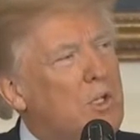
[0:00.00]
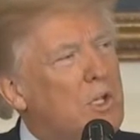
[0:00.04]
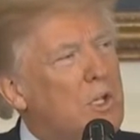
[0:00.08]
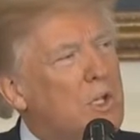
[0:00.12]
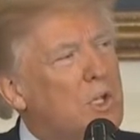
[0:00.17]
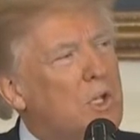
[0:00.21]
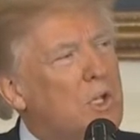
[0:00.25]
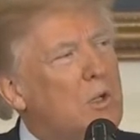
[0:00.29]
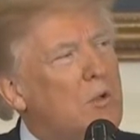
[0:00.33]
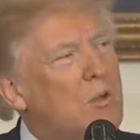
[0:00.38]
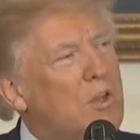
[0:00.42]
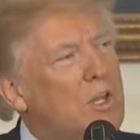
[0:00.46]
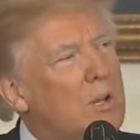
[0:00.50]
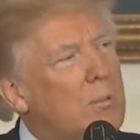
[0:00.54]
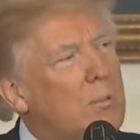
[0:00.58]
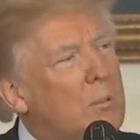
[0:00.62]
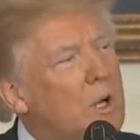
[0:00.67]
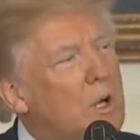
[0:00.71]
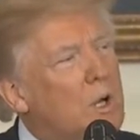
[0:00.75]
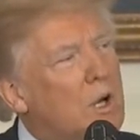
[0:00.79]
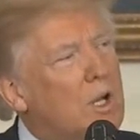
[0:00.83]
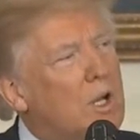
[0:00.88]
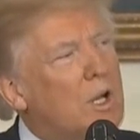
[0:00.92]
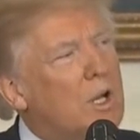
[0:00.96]
to you, the
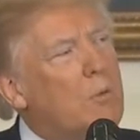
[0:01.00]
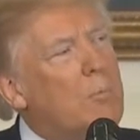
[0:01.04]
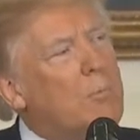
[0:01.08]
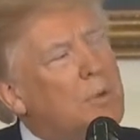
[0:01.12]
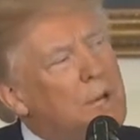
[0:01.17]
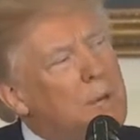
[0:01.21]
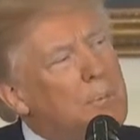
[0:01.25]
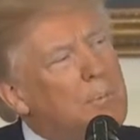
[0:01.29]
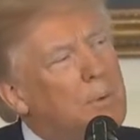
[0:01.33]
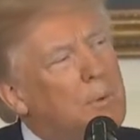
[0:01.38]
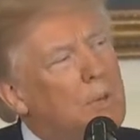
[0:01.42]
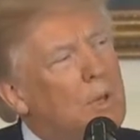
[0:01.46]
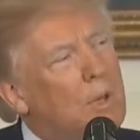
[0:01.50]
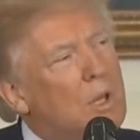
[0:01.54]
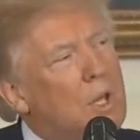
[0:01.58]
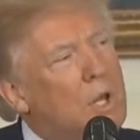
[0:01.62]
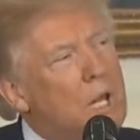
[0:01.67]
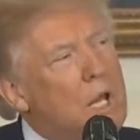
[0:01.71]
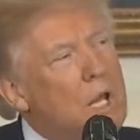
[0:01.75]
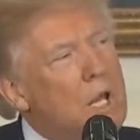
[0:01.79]
American people,